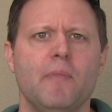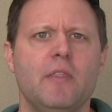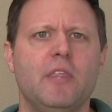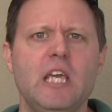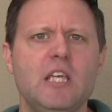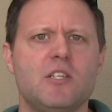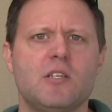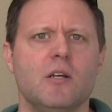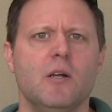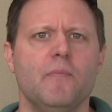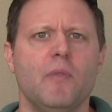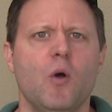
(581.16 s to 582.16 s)
These
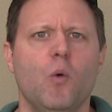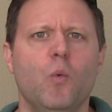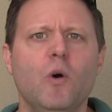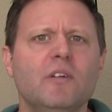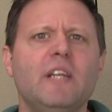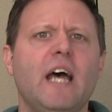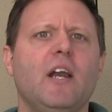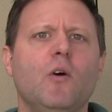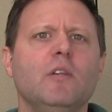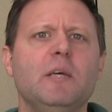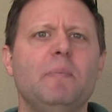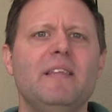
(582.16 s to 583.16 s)
will not
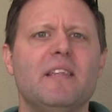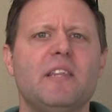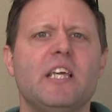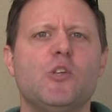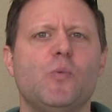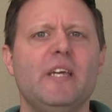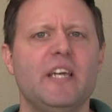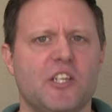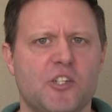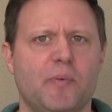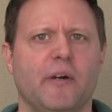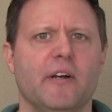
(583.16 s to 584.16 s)
only be the things we
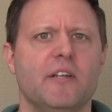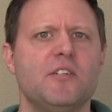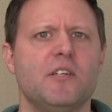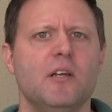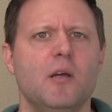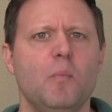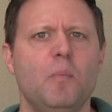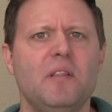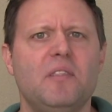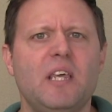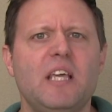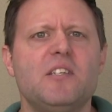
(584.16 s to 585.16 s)
experience,
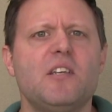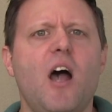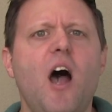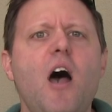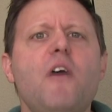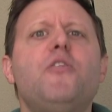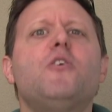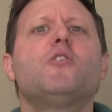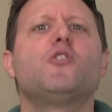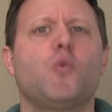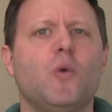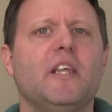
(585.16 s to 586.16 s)
but things
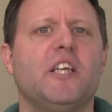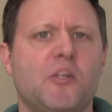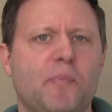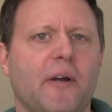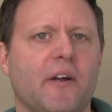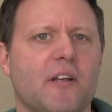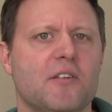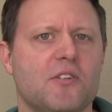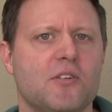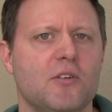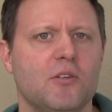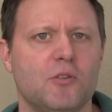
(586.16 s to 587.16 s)
others will
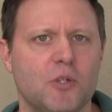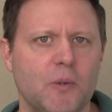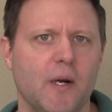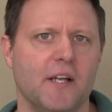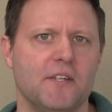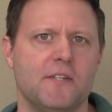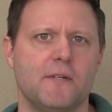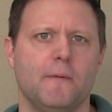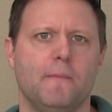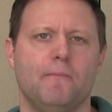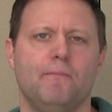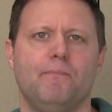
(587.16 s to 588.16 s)
experience through us.
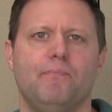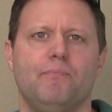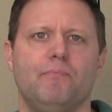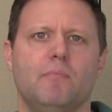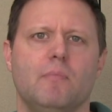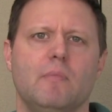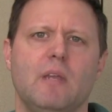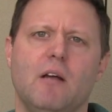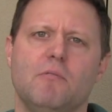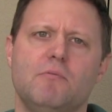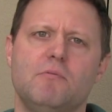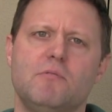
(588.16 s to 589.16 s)

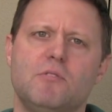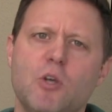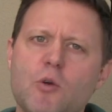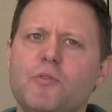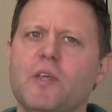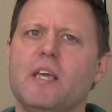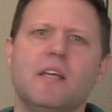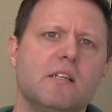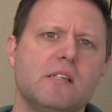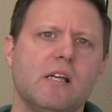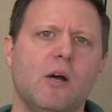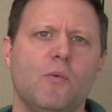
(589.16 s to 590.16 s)
Now, two
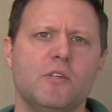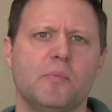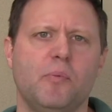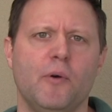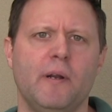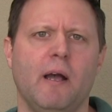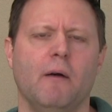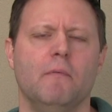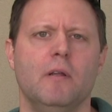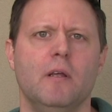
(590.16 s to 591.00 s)
things I want to point out.